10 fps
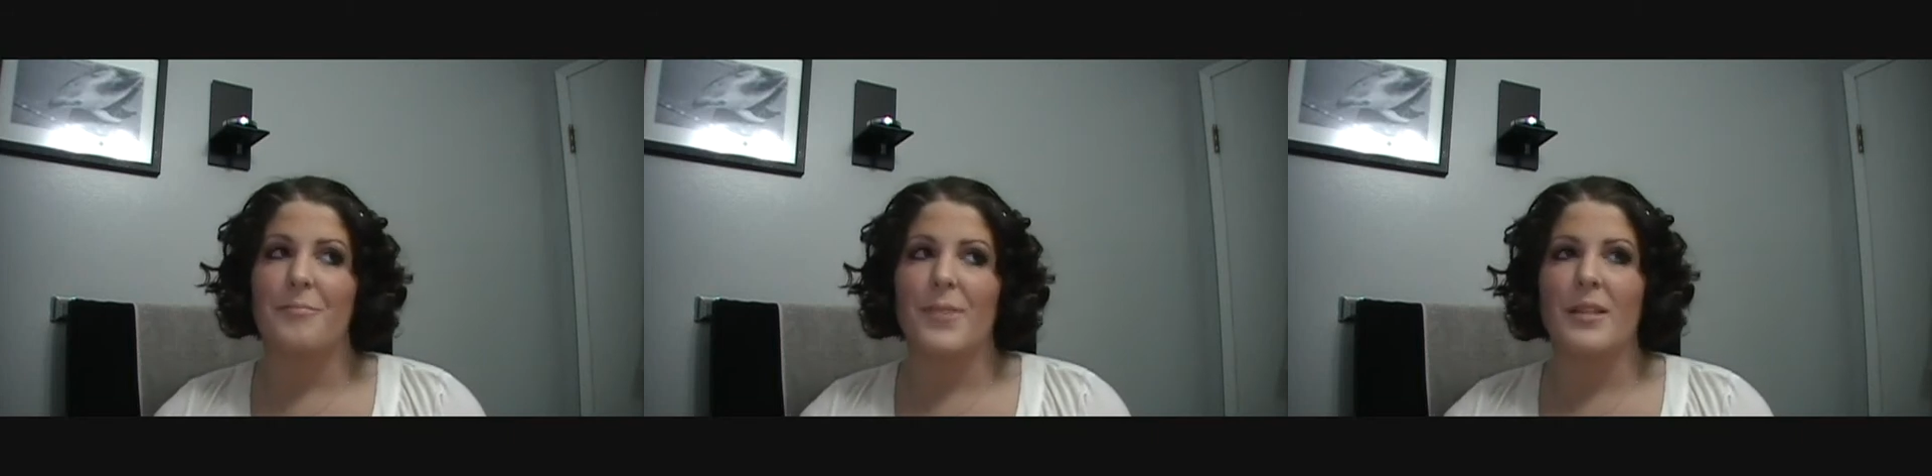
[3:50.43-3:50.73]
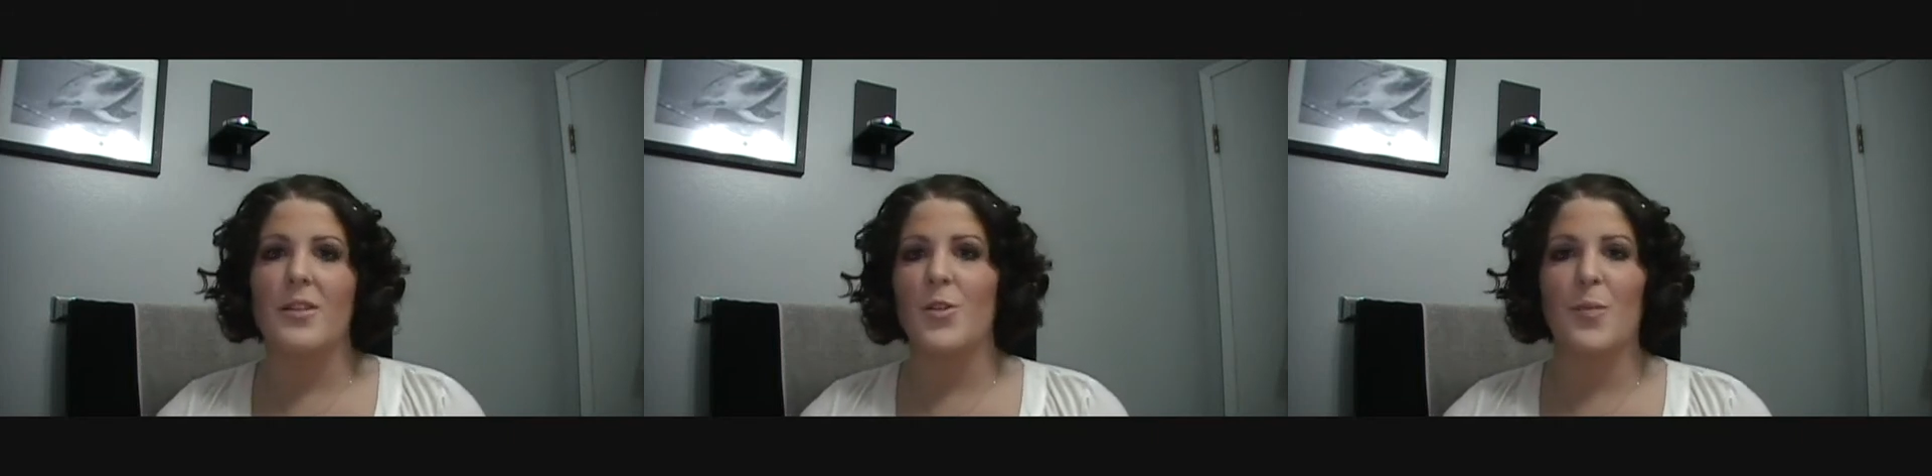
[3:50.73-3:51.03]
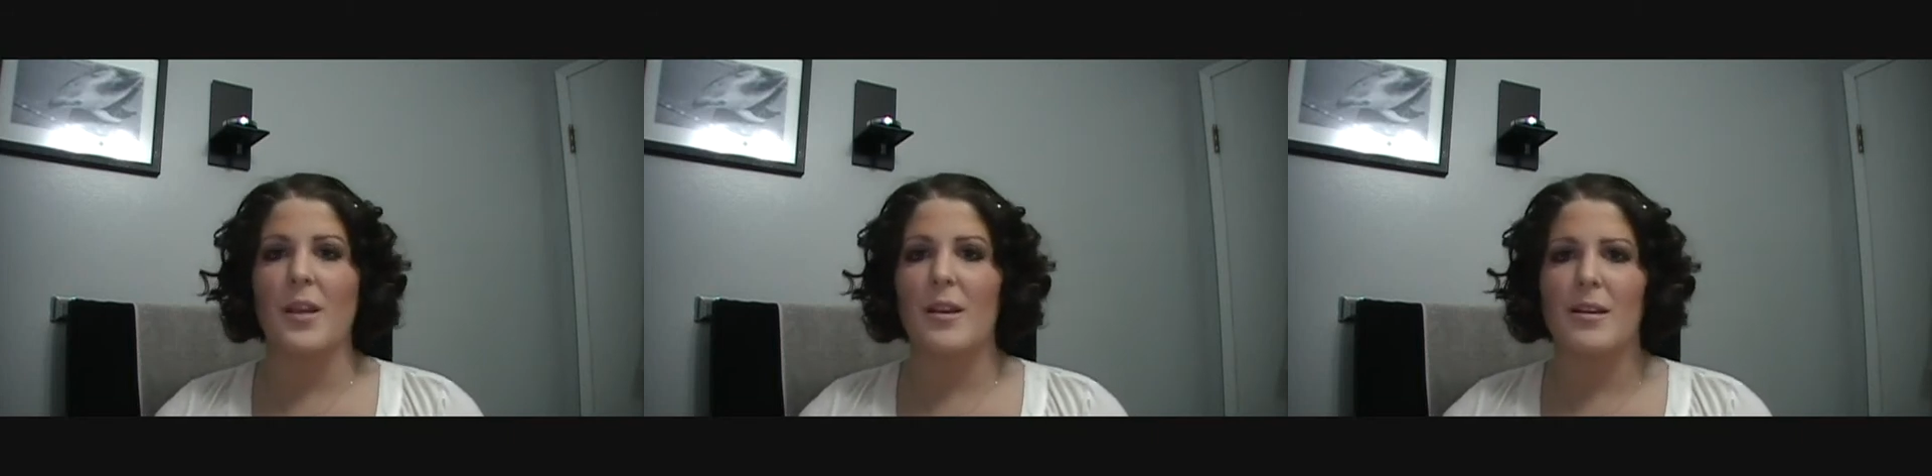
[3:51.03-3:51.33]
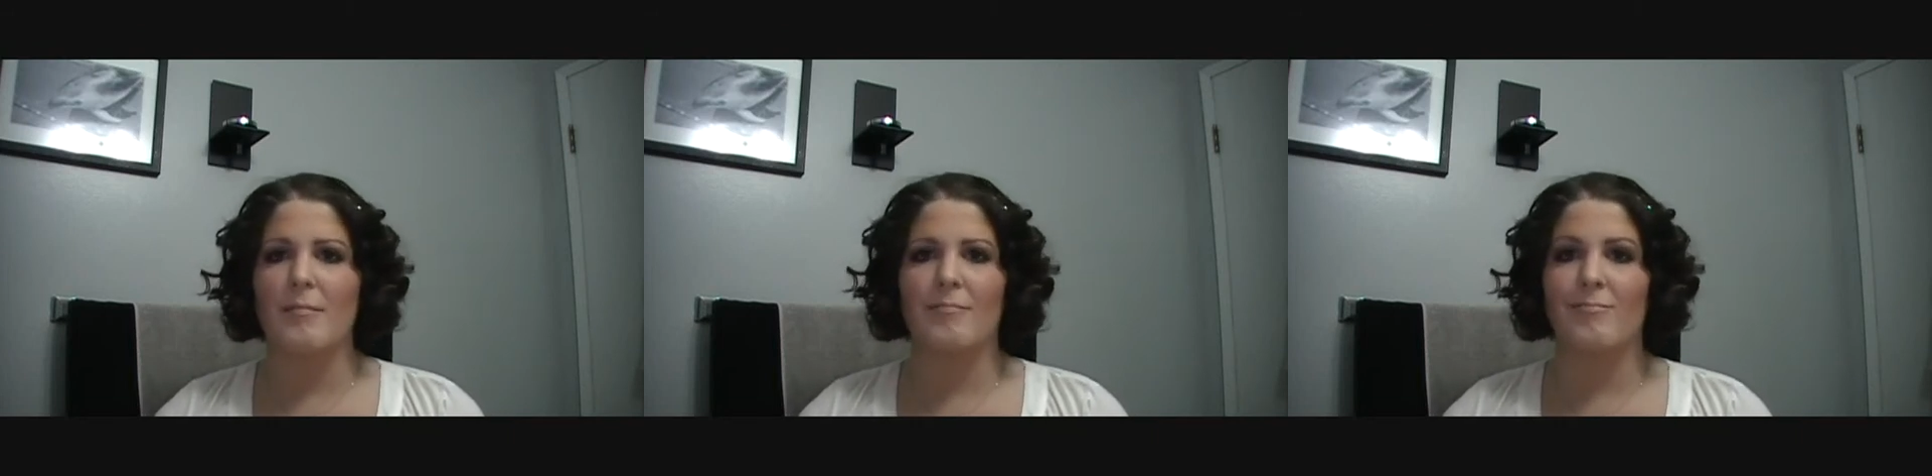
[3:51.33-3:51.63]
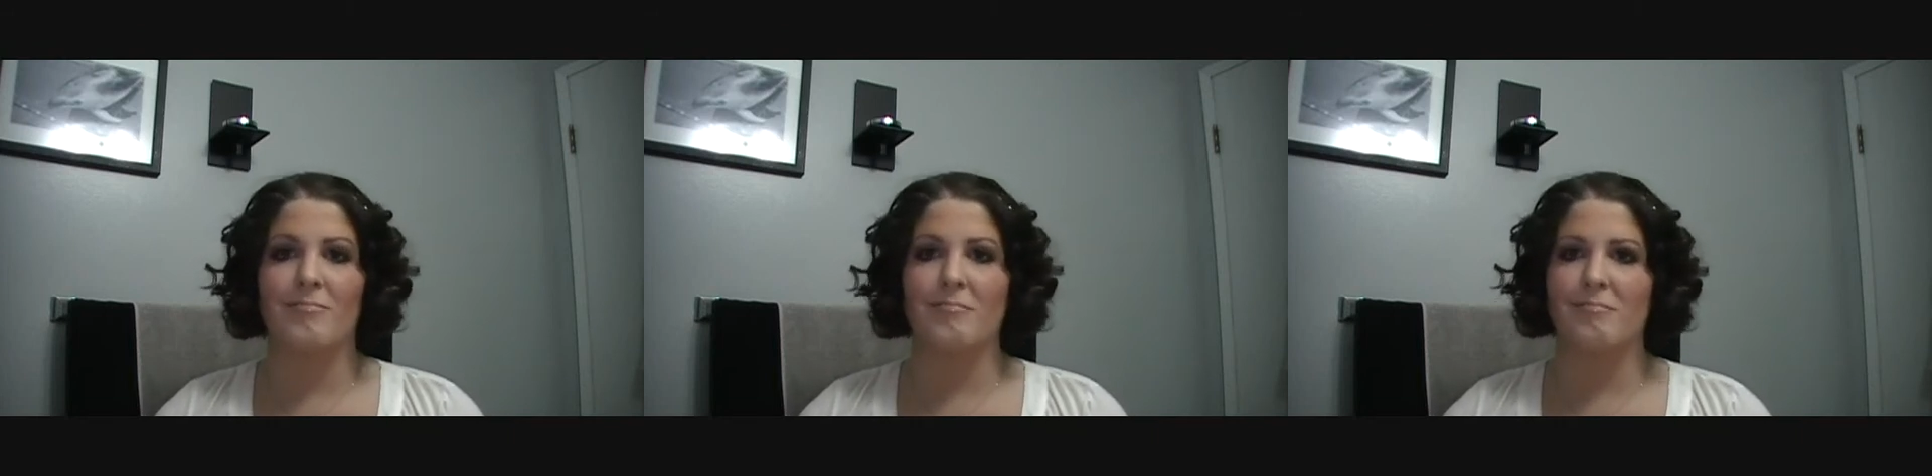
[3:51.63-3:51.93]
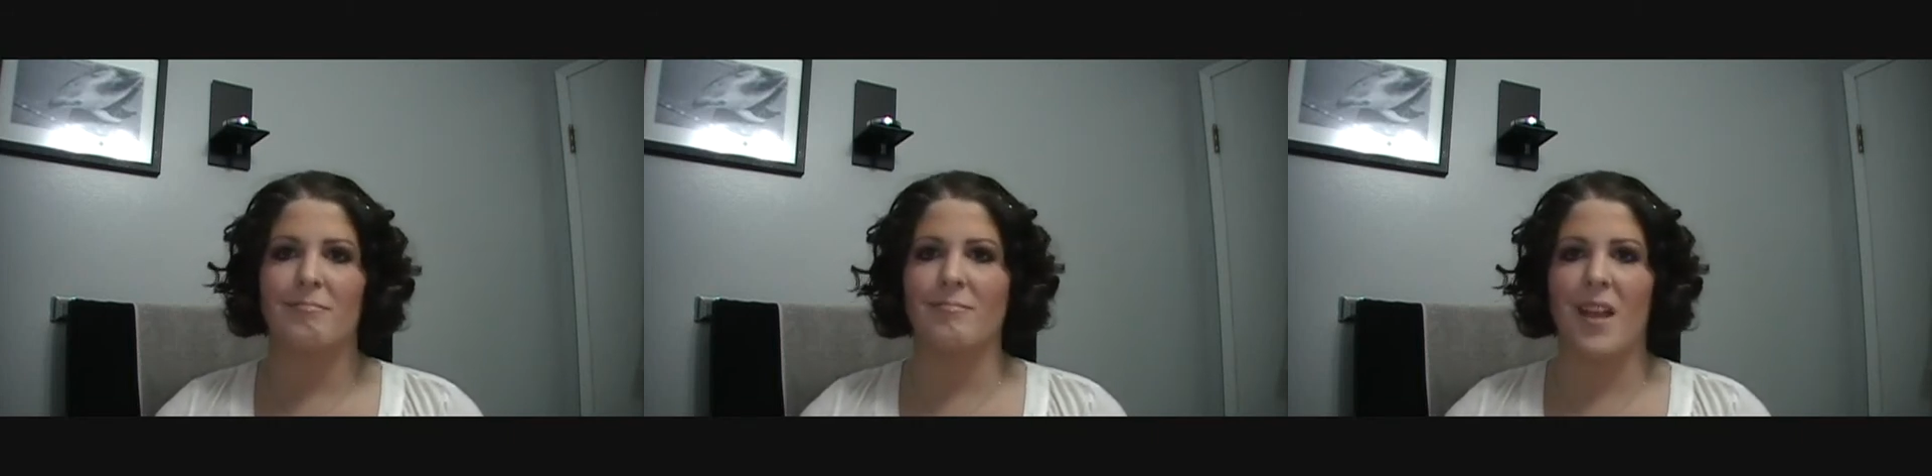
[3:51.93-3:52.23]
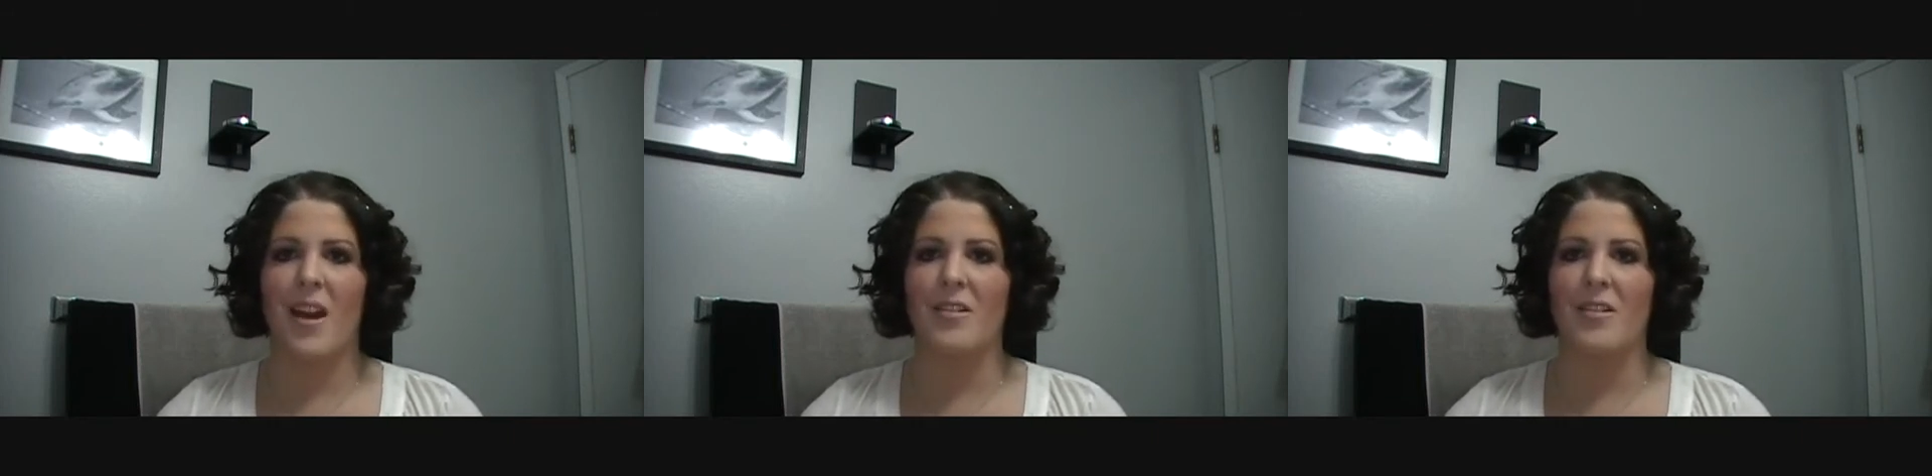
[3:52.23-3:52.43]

message me and, I